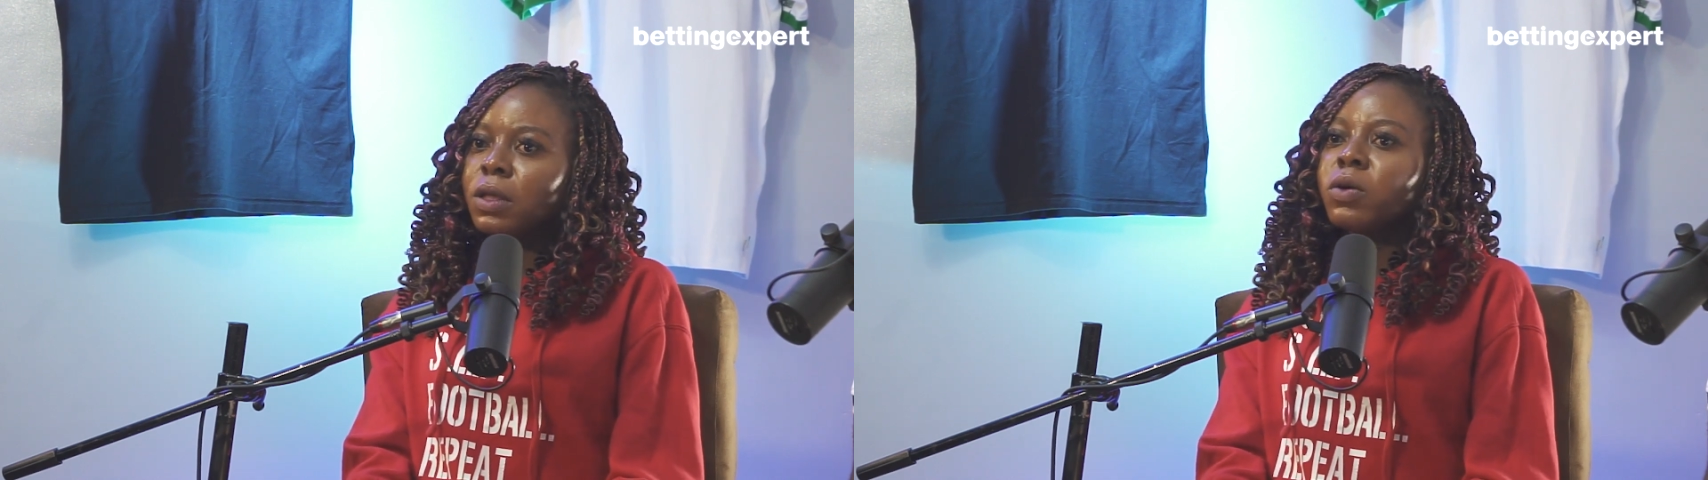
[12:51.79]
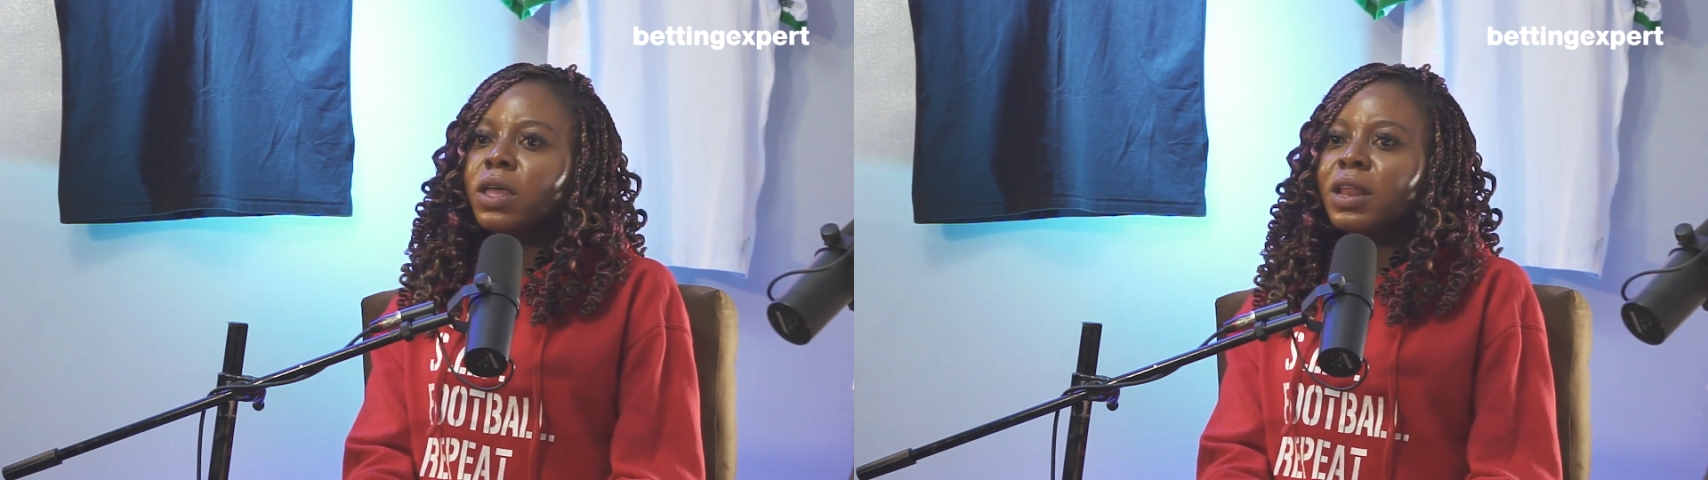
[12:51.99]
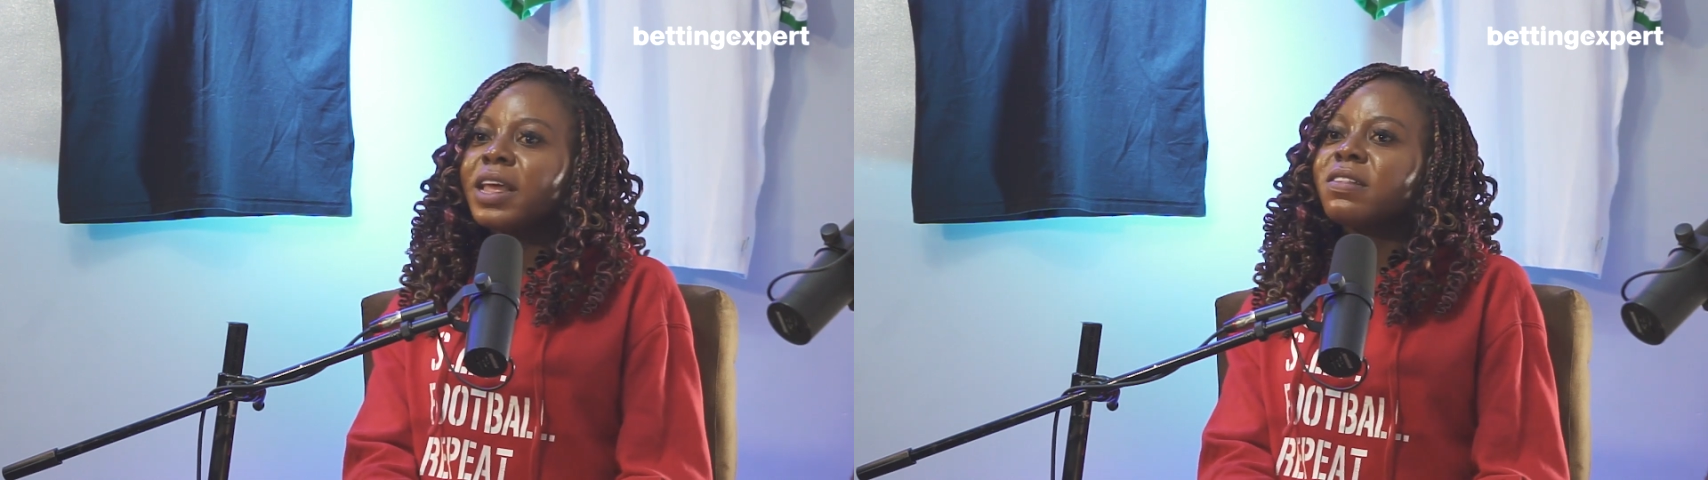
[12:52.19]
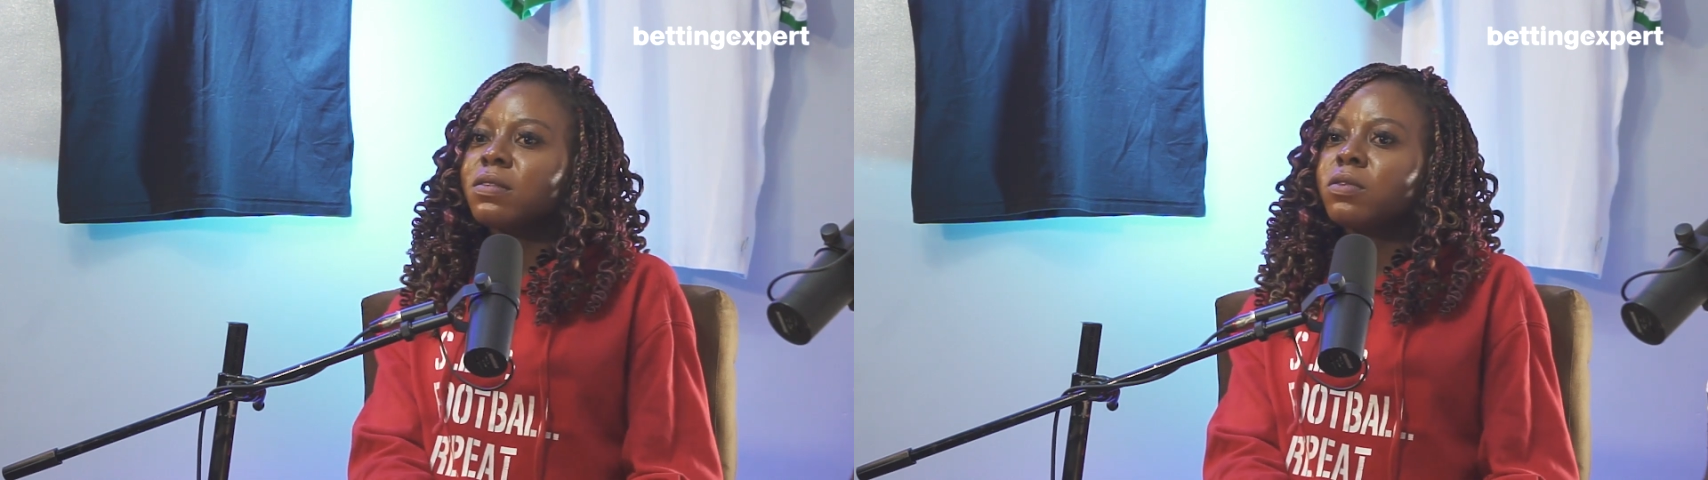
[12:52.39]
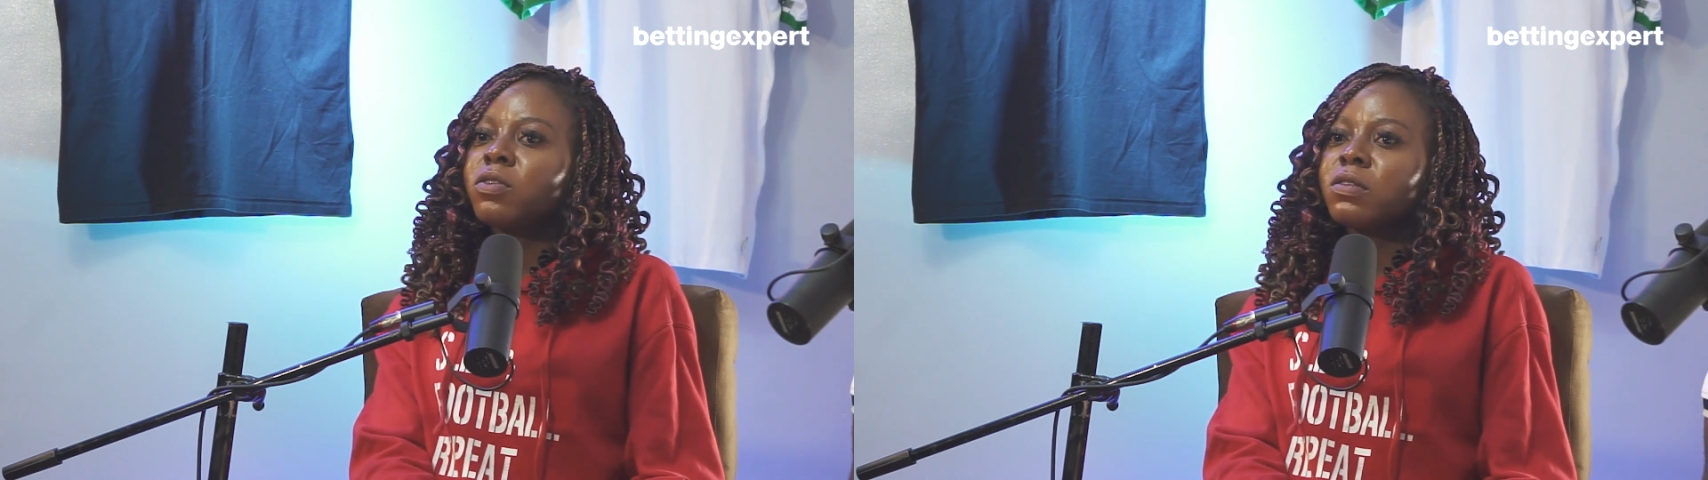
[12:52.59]
and we said,
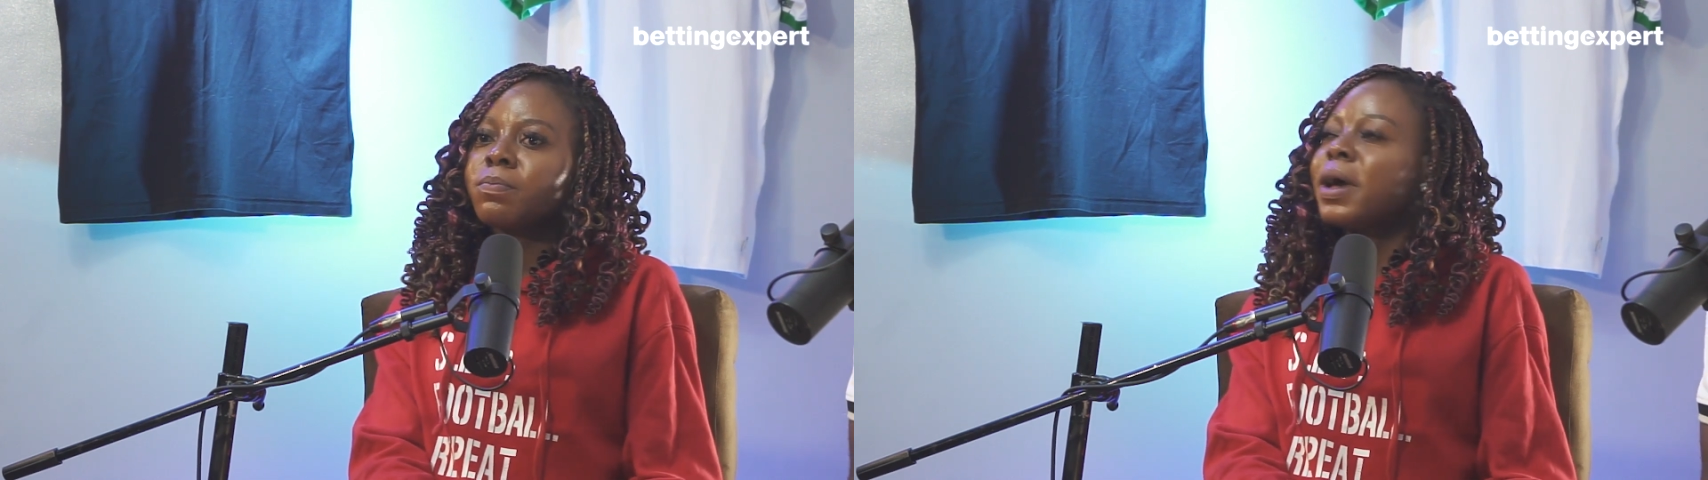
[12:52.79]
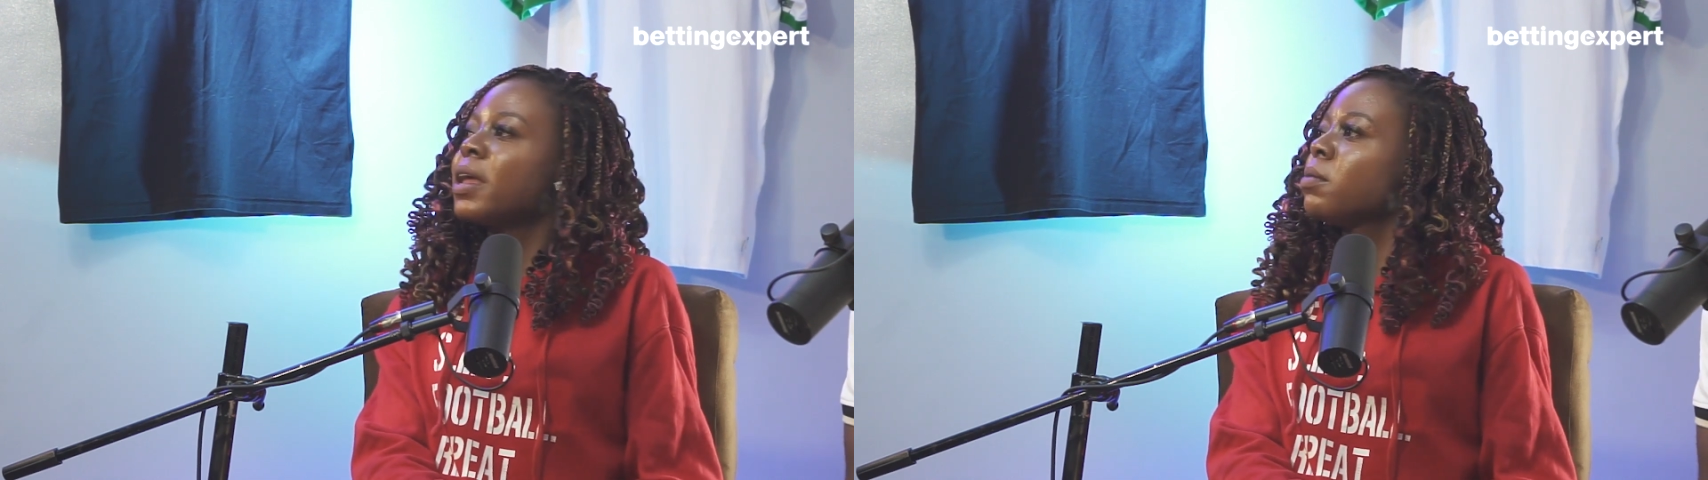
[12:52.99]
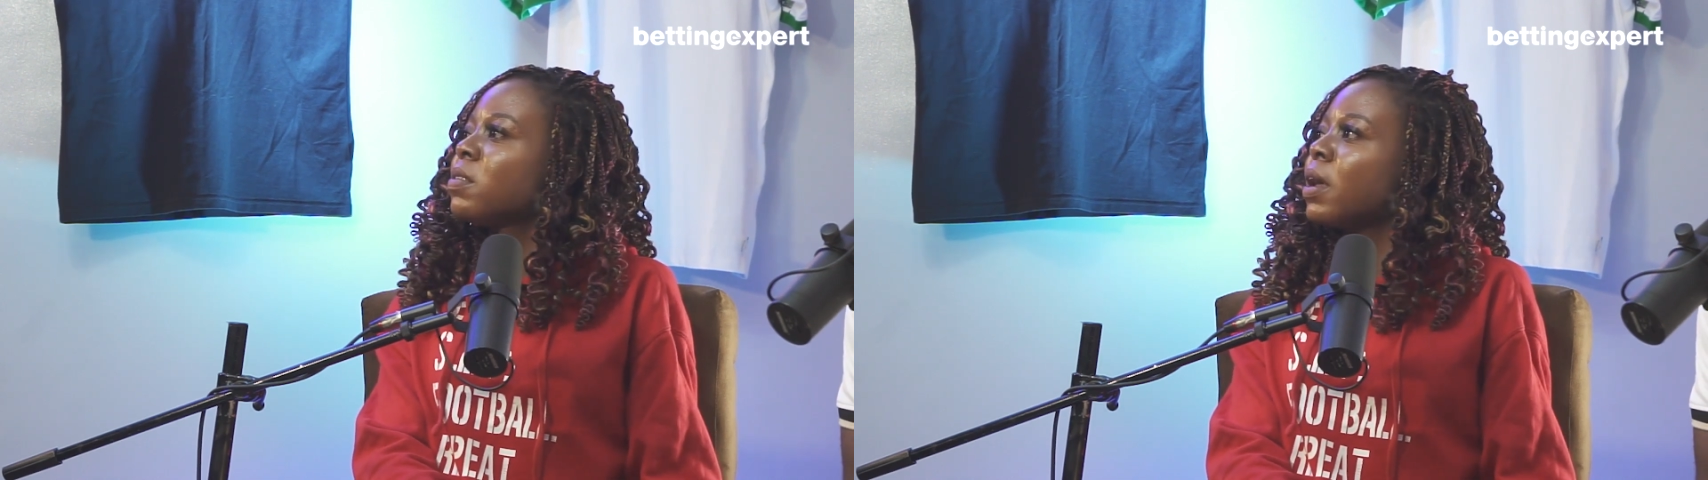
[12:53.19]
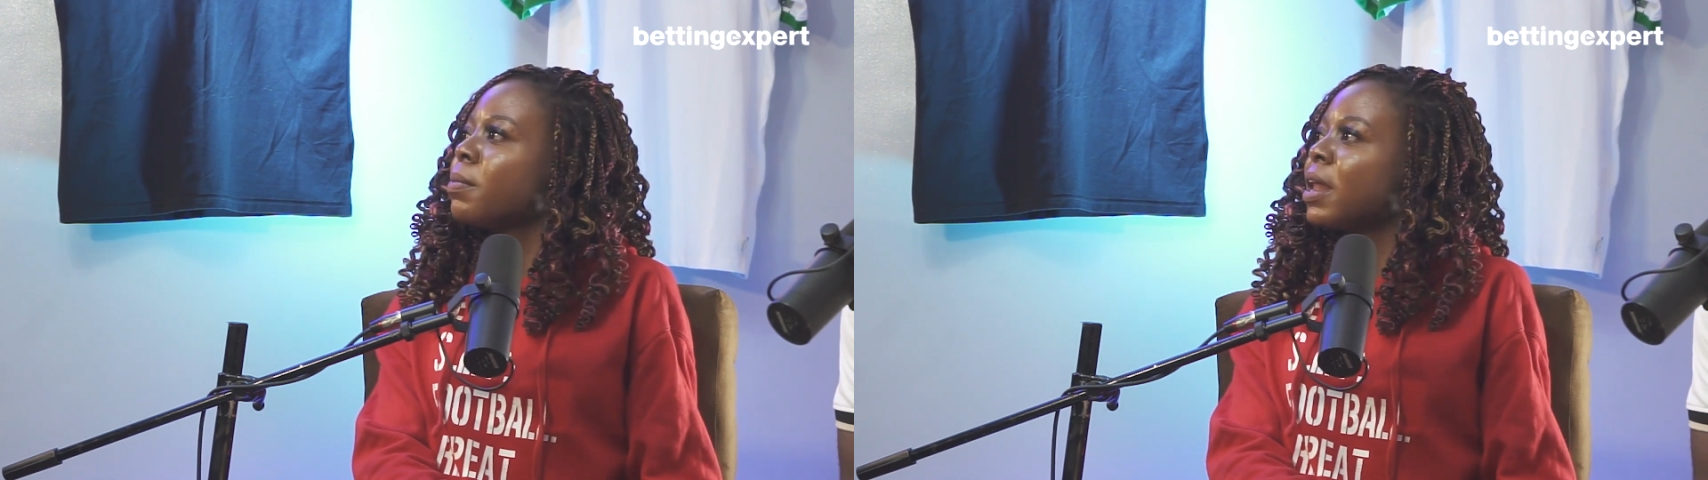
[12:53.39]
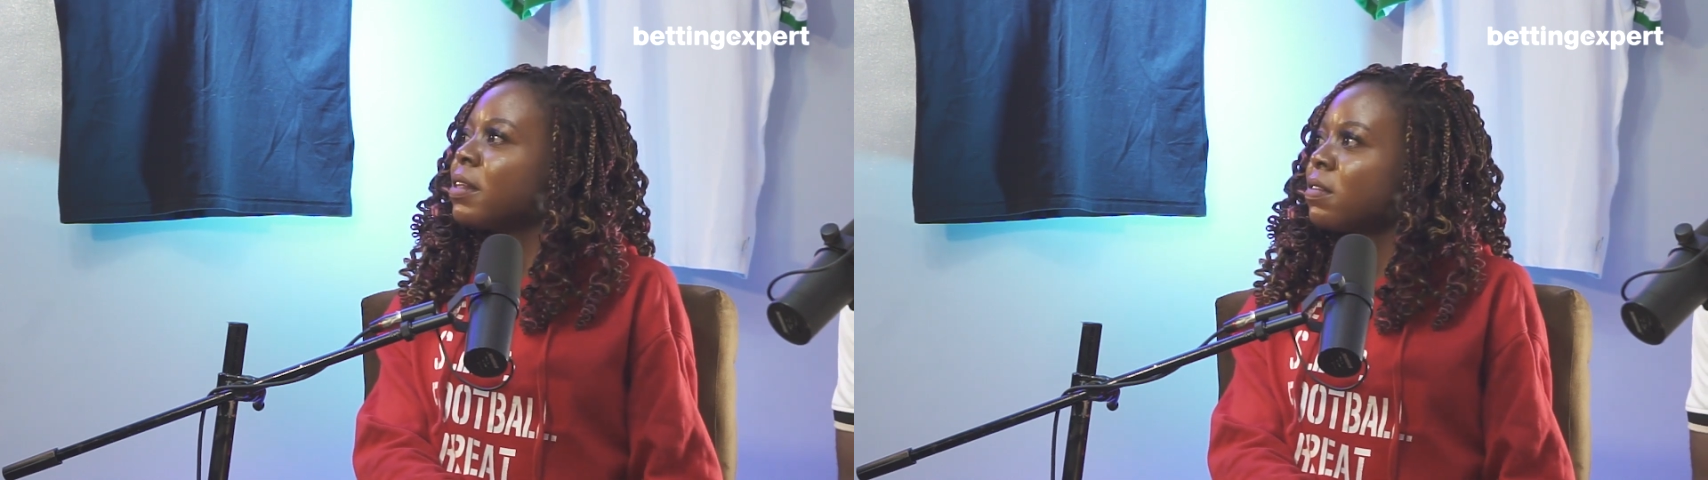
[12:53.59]
okay, let's just buy
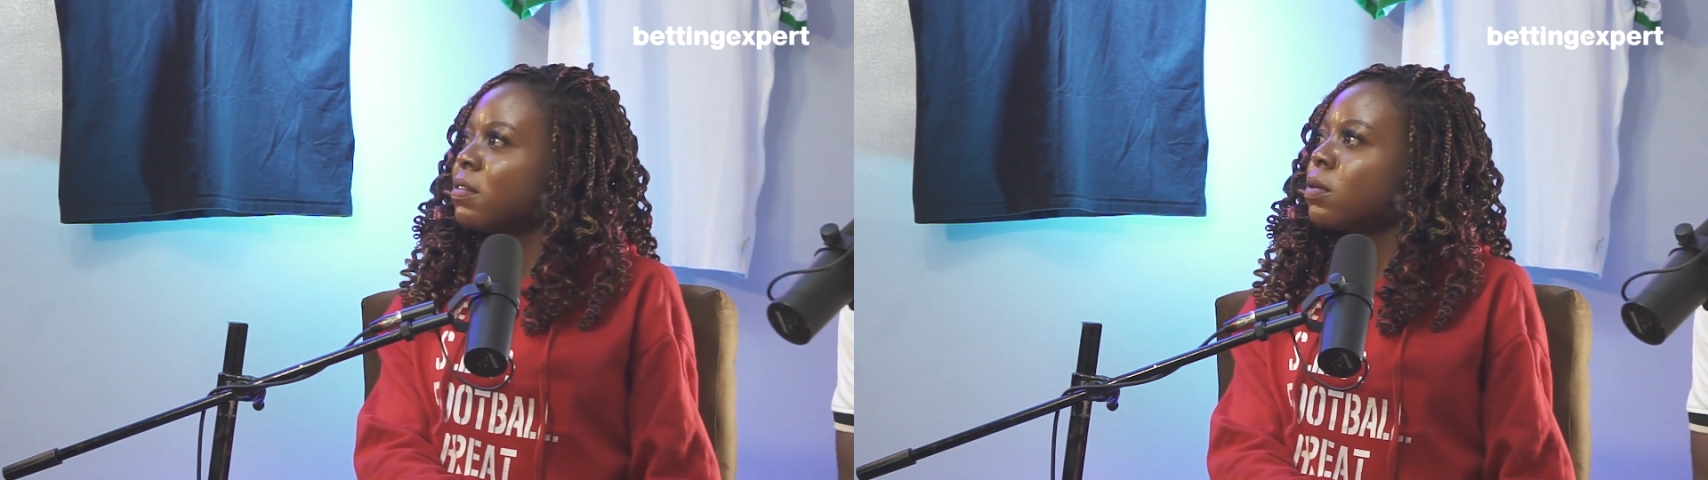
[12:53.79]
him time.